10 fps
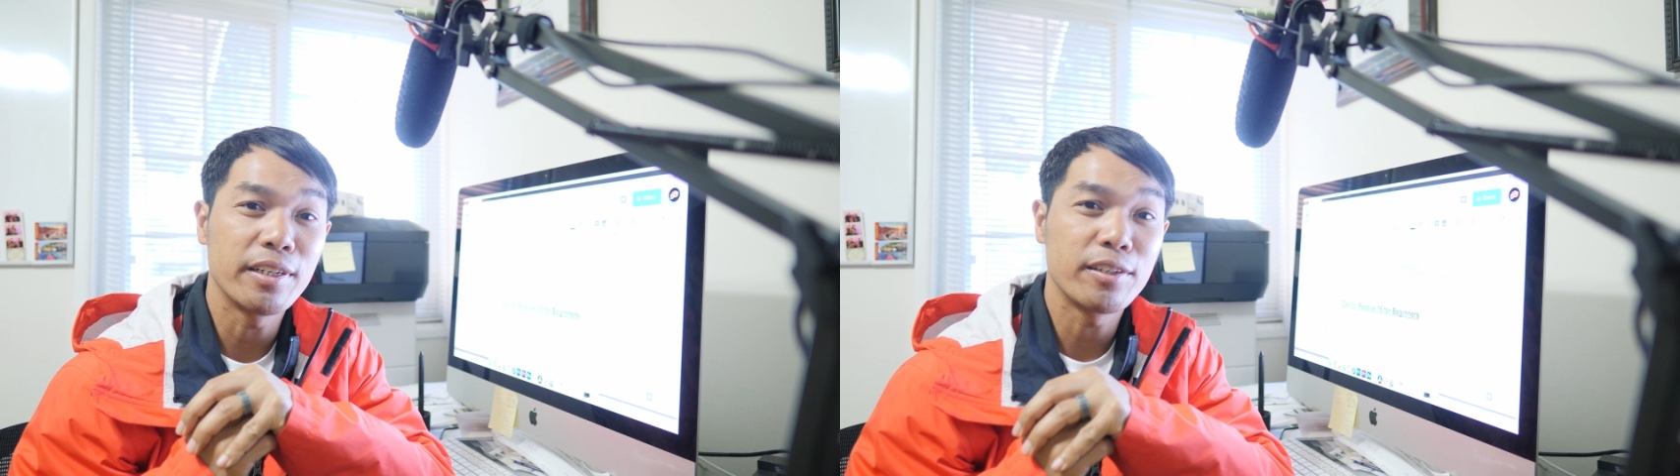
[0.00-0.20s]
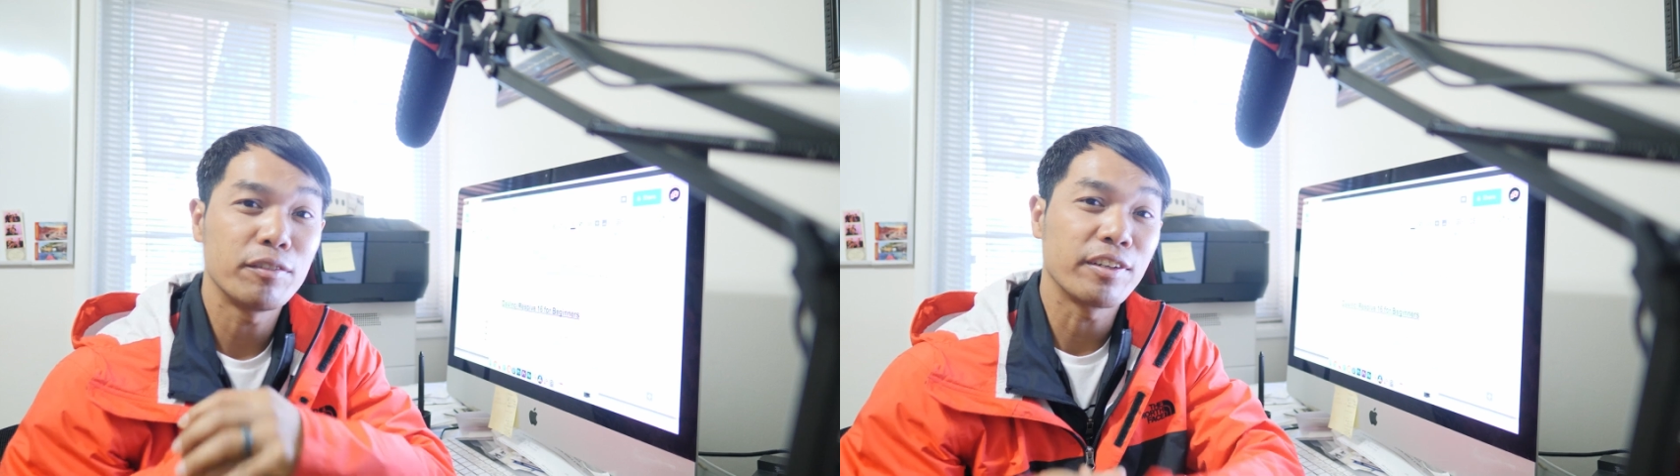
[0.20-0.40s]

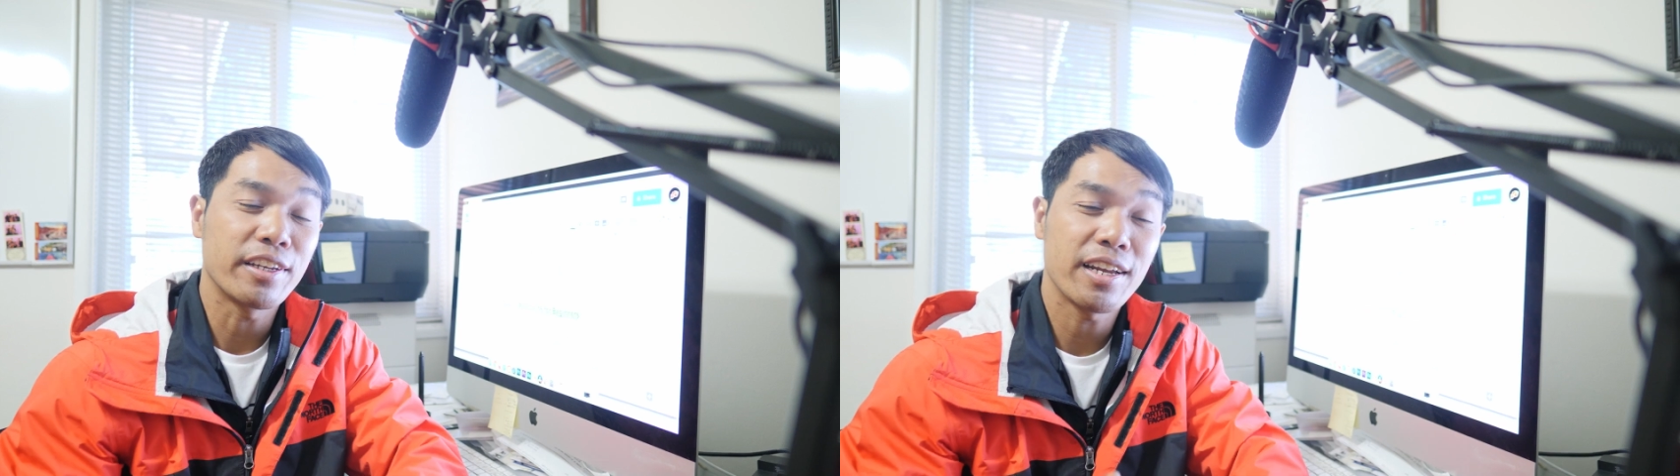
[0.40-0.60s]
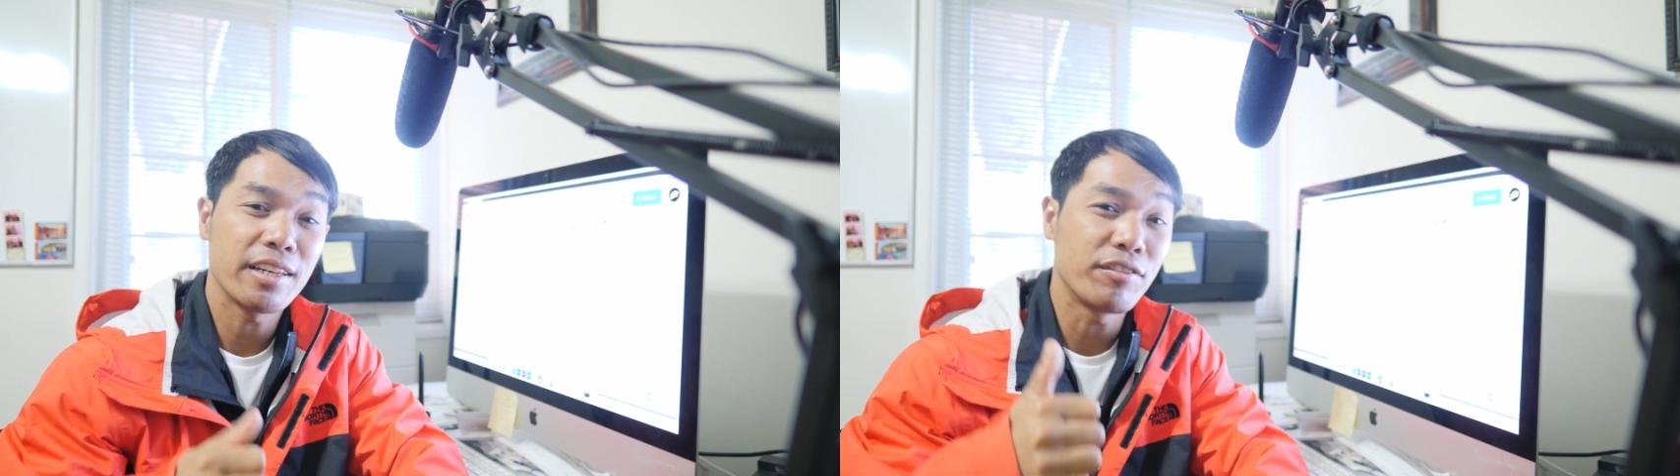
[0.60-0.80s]
And don't
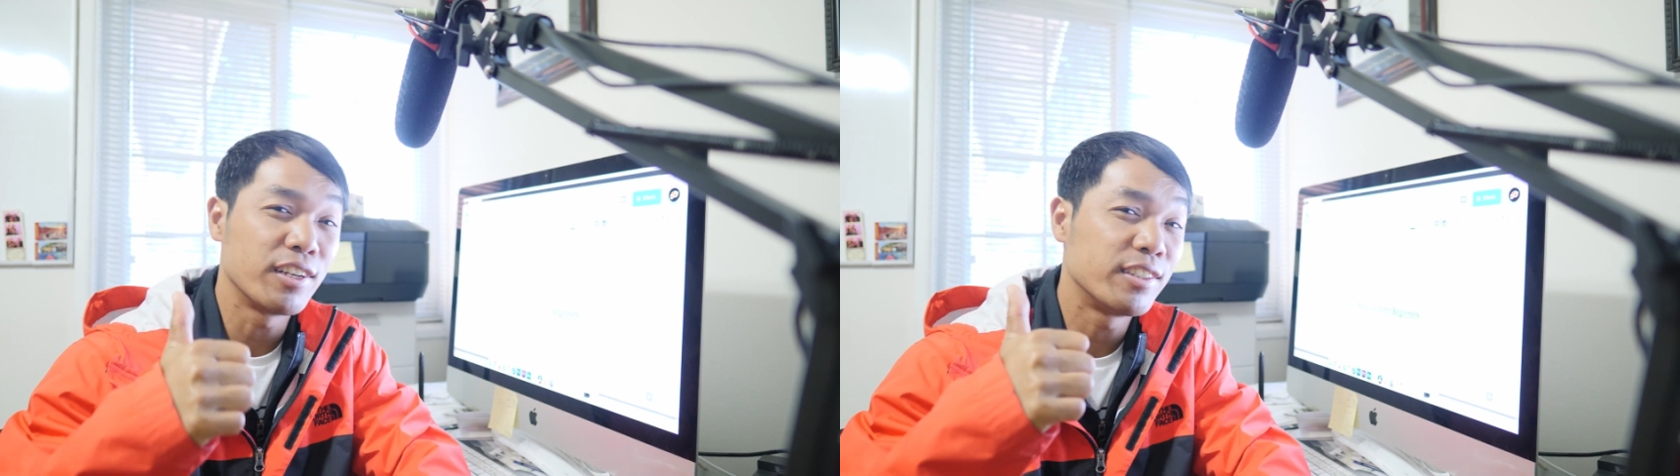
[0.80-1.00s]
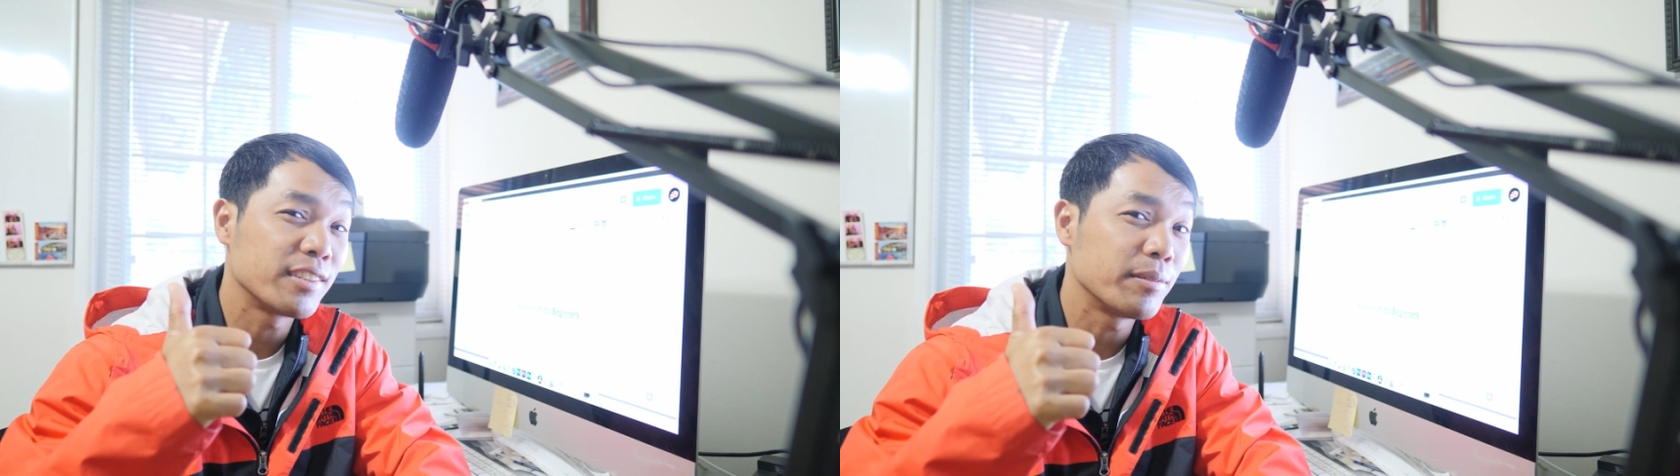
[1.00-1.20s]
forget, if
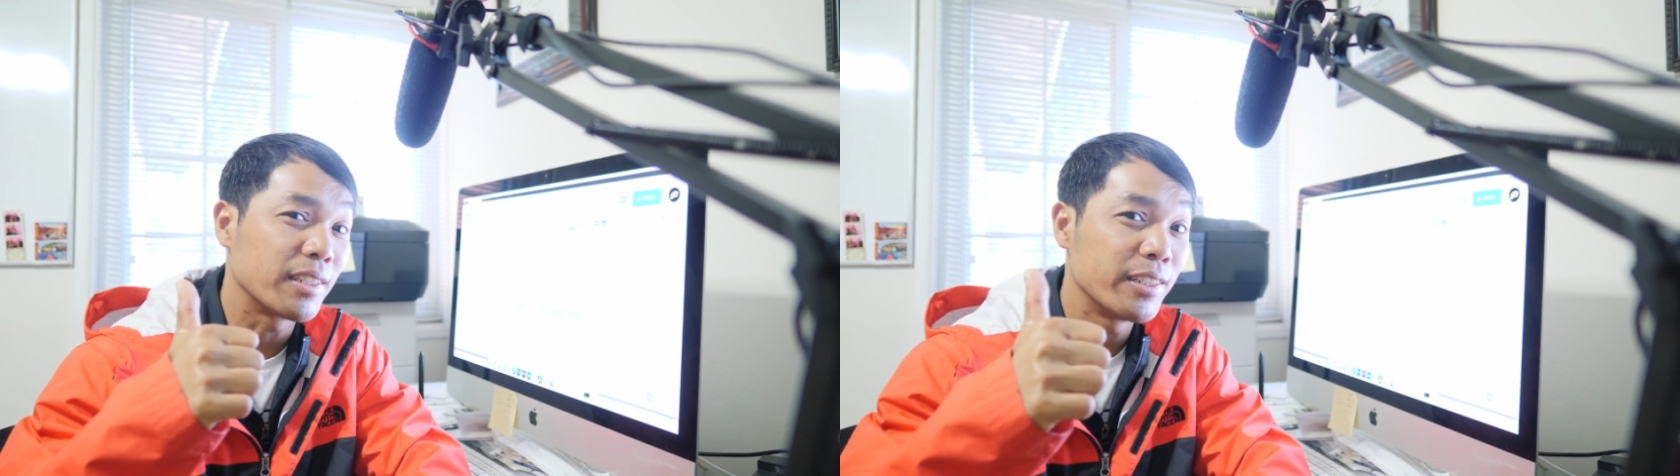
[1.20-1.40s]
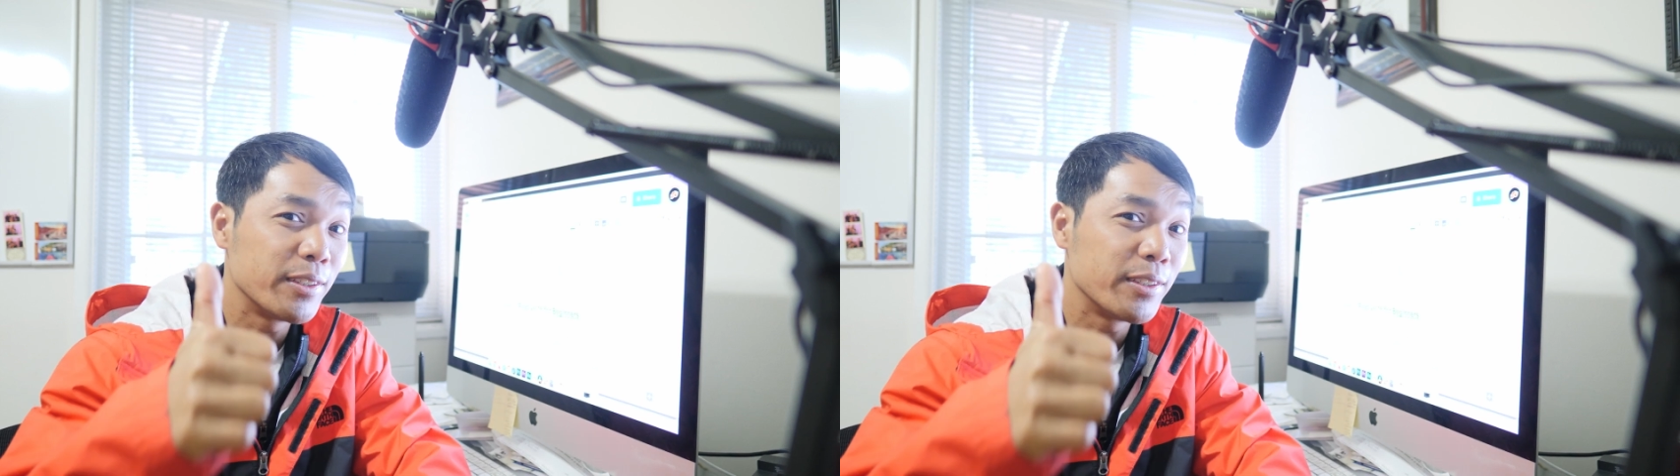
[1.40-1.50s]
you learned something